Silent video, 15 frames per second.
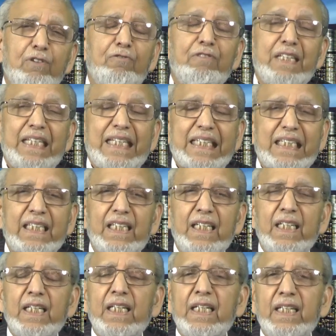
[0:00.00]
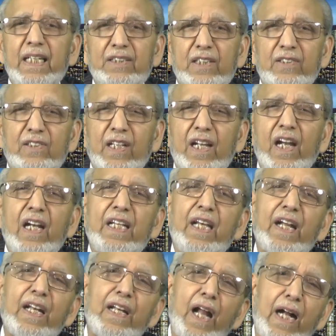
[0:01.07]
week necessarily
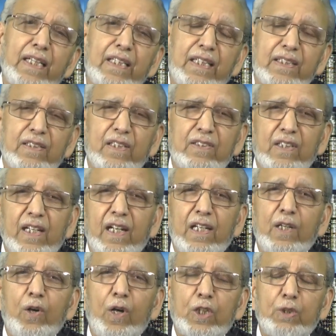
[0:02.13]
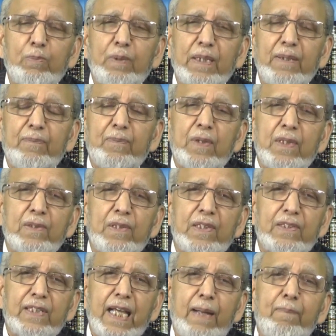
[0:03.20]
are not necessarily going to be the
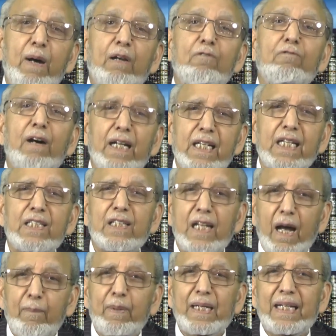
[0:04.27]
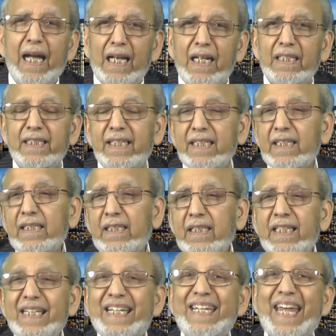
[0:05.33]
same on one Islamic calendar
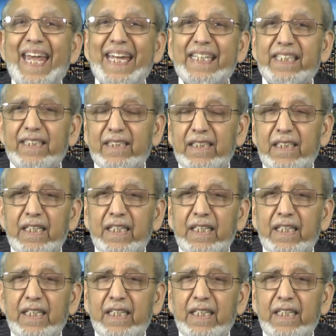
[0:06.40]
date.